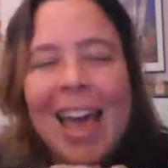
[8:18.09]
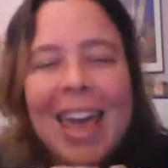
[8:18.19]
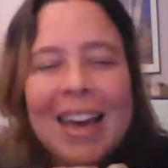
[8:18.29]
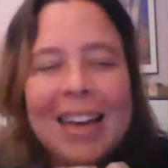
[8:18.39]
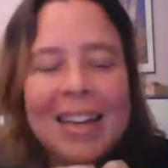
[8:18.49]

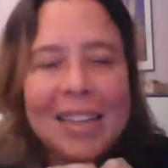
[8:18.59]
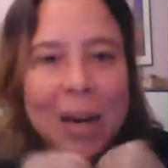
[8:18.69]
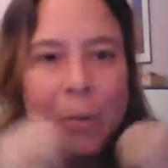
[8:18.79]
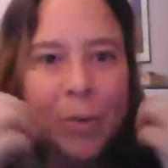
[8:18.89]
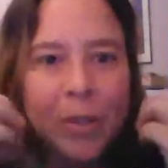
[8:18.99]
And
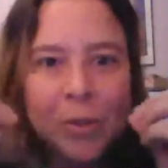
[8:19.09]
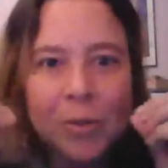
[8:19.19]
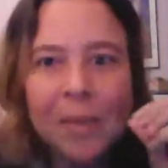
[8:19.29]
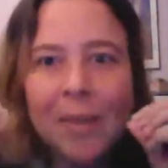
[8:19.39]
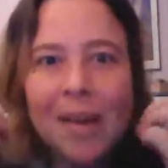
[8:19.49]
we were
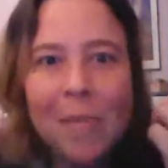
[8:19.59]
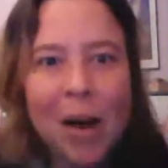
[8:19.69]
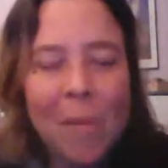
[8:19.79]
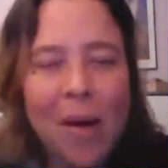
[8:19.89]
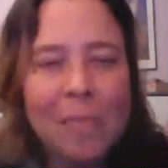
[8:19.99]
dreaming
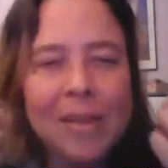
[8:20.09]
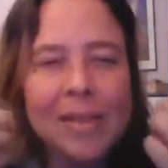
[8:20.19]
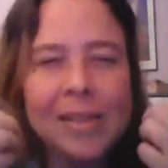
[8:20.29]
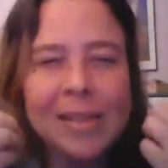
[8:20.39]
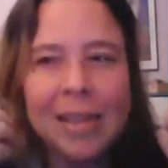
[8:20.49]
about my
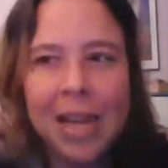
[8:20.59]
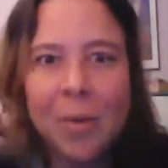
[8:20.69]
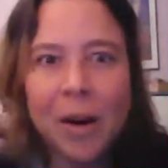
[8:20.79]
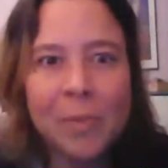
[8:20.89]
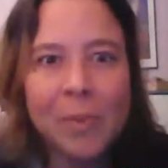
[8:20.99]
business, and I
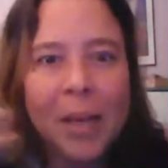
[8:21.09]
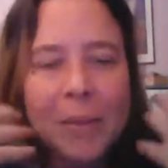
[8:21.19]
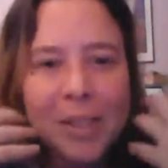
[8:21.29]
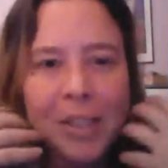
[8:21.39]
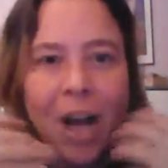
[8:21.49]
want to be
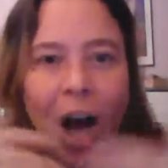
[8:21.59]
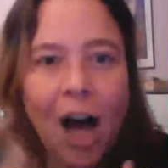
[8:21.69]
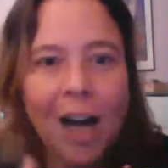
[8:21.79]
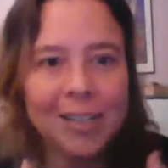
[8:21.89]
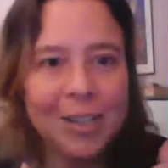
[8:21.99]
able to
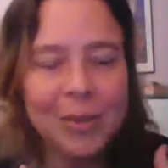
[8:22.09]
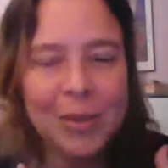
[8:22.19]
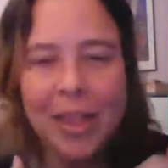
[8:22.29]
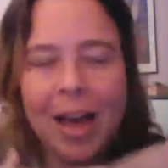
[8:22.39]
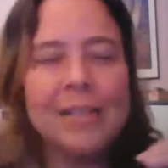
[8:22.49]
talk to
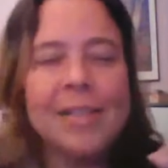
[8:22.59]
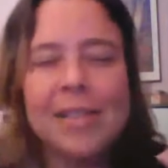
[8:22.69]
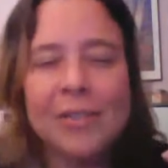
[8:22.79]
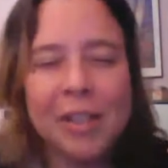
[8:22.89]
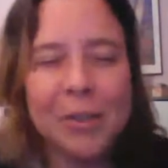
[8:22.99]
thousands
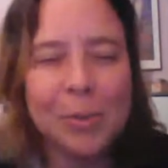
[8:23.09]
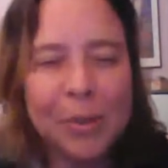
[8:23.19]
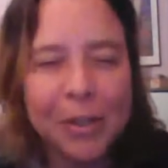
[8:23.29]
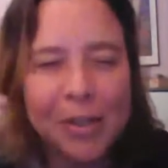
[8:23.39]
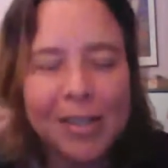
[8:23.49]
of
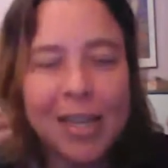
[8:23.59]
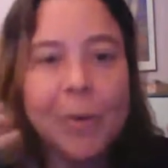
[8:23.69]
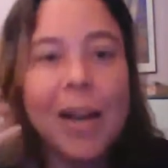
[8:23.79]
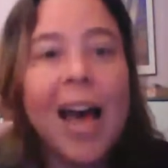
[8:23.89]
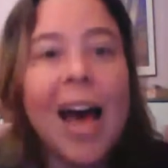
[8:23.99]
entrepreneurs, and I
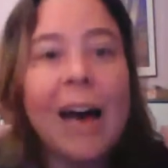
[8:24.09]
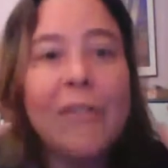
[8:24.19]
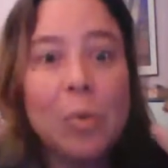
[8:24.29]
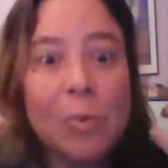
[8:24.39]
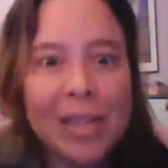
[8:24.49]
want to have
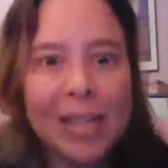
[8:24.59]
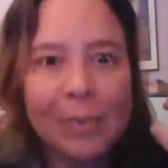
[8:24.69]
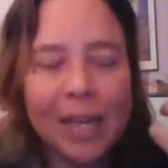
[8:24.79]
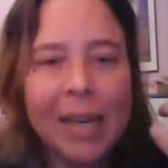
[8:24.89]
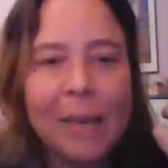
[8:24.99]
a really
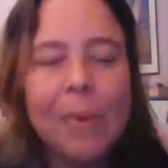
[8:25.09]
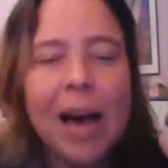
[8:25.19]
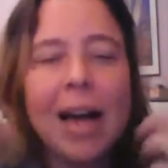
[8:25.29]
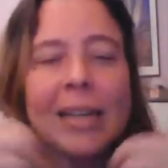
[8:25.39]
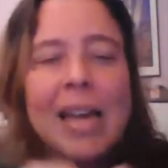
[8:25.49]
big
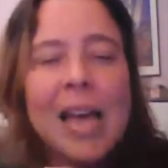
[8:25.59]
impact.